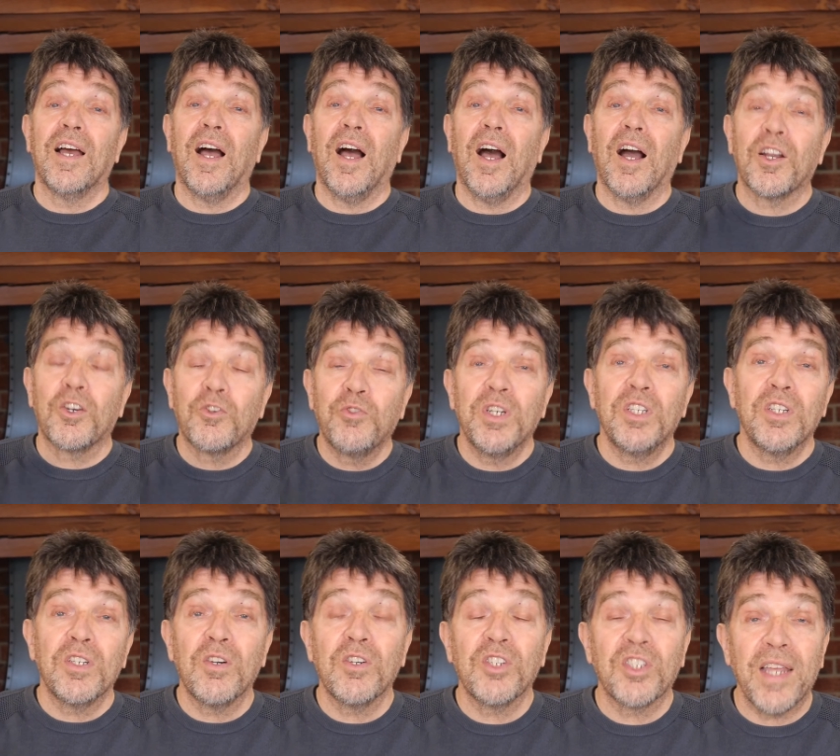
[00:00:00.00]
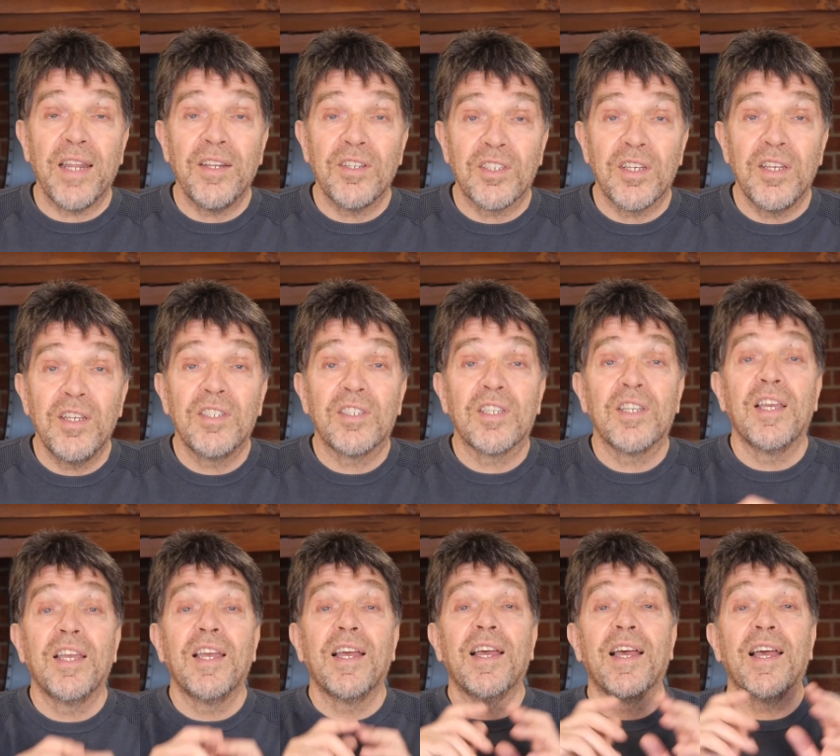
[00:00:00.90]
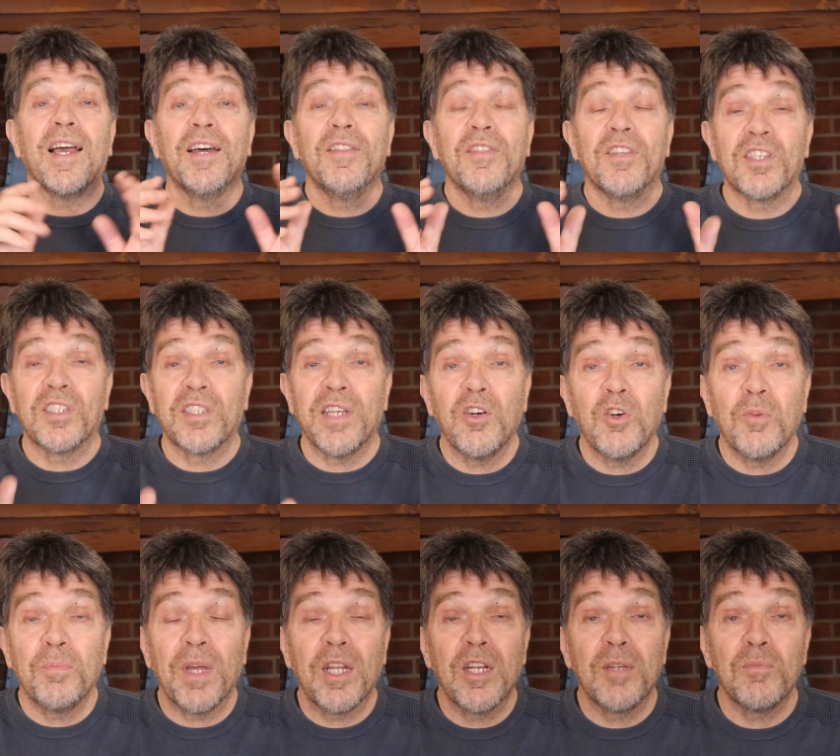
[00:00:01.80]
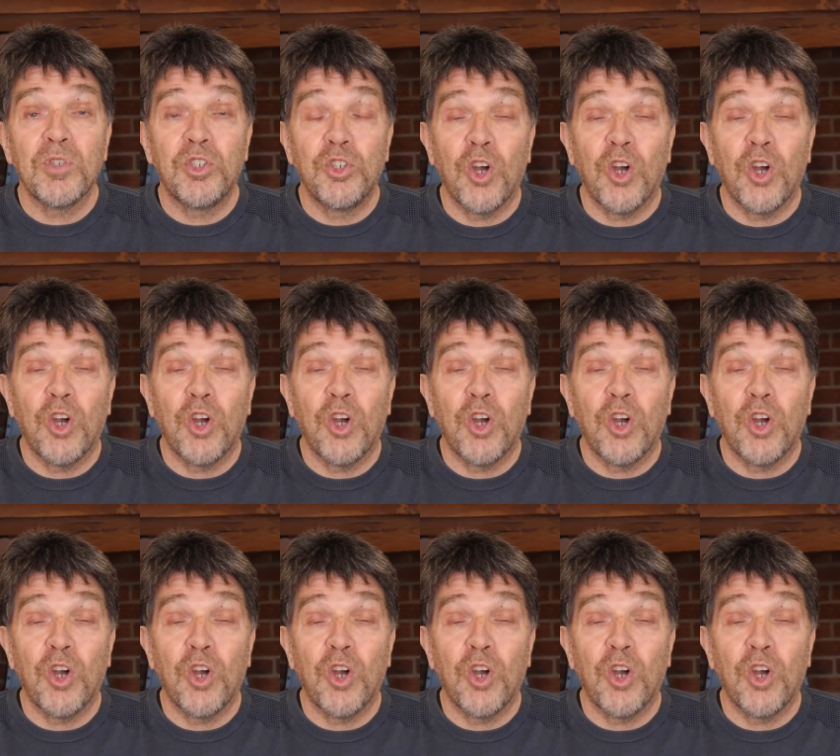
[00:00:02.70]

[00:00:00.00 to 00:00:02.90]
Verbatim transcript: are critical senses, and the cerebellum's